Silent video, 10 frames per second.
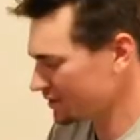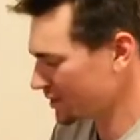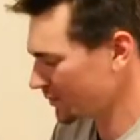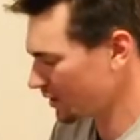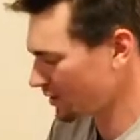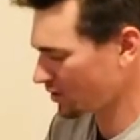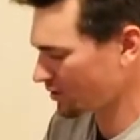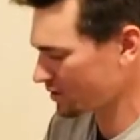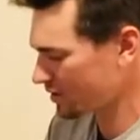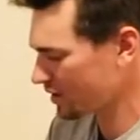same kind of
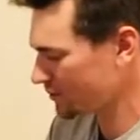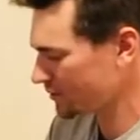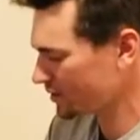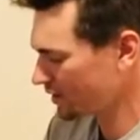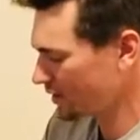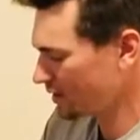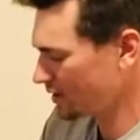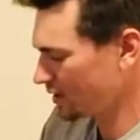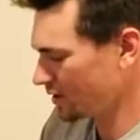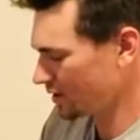concept.
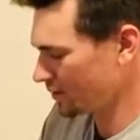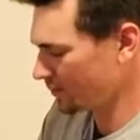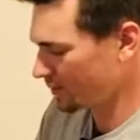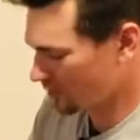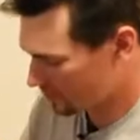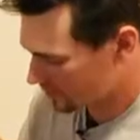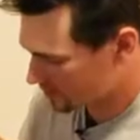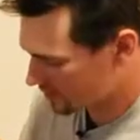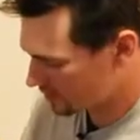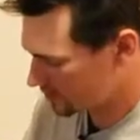Um, but on
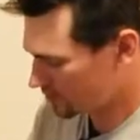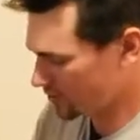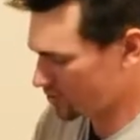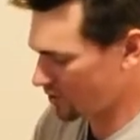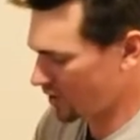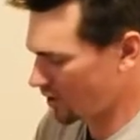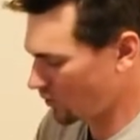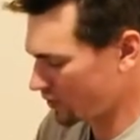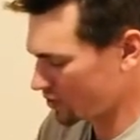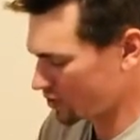BCDs, you usually get
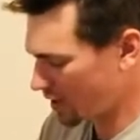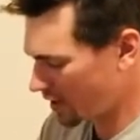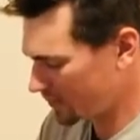one strap.